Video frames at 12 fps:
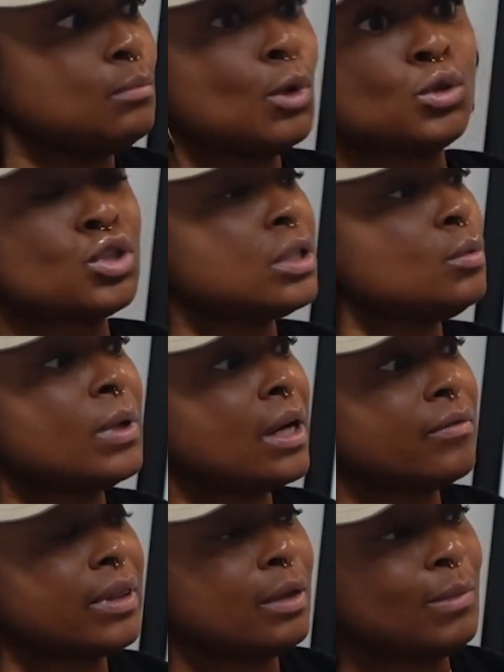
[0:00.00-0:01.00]
emotionally,
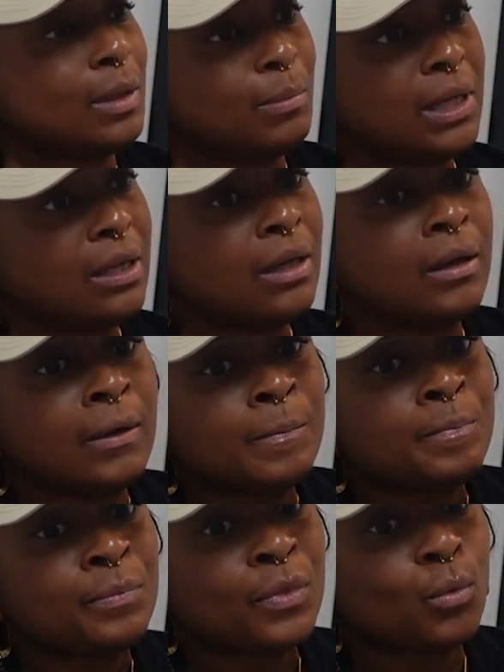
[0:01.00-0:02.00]
whatever they may be.
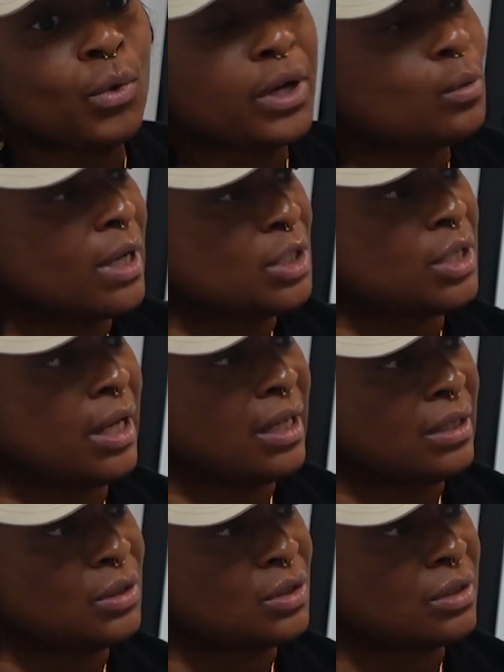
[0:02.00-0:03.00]
Where do I change?